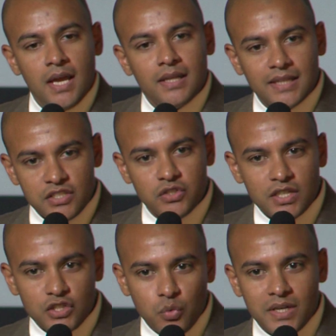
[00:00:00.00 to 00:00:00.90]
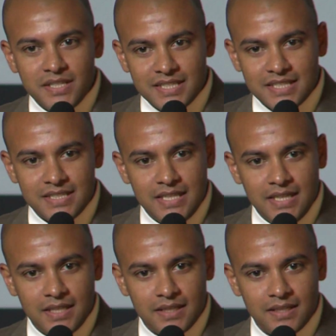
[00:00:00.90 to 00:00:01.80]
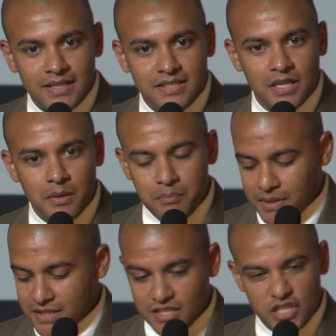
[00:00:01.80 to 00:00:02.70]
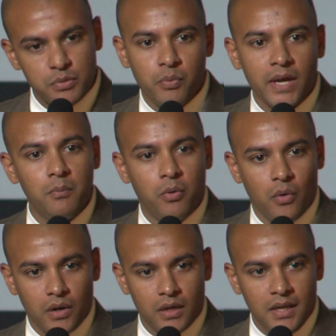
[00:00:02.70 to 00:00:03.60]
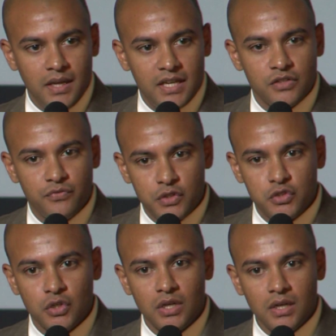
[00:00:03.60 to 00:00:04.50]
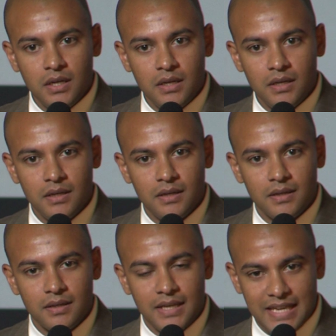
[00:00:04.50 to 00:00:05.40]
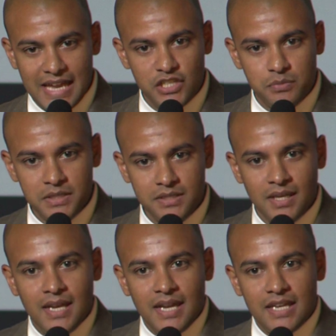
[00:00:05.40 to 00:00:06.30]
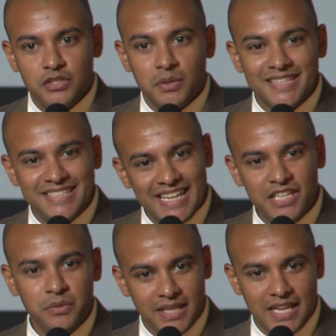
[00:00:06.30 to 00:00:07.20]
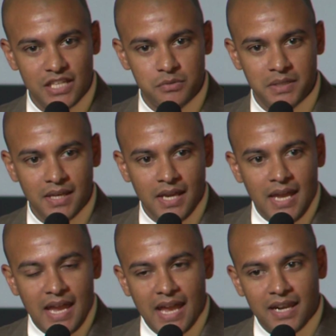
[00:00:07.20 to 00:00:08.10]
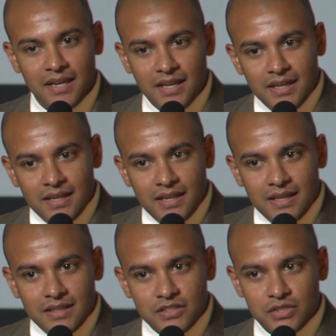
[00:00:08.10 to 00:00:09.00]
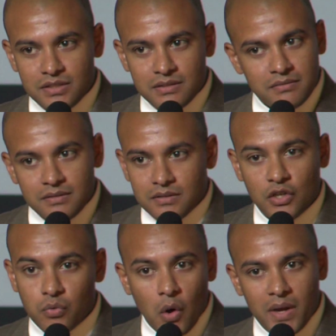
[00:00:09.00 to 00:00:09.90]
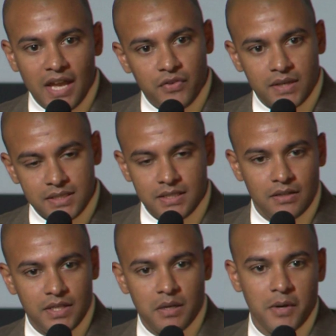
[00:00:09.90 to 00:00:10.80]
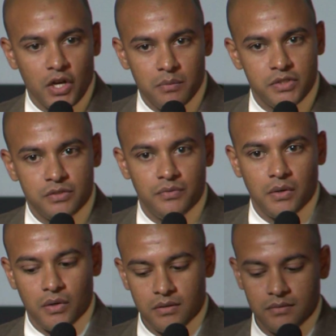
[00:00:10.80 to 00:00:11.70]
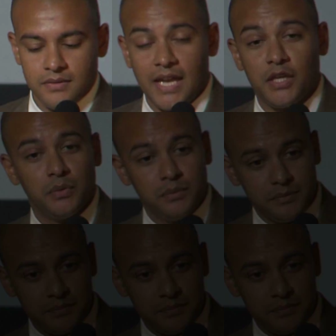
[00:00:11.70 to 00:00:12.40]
Let's look at 2016 as the springboard into future engagement into continued engagement and just the growing efficacy of the American Muslim voter. Thank you.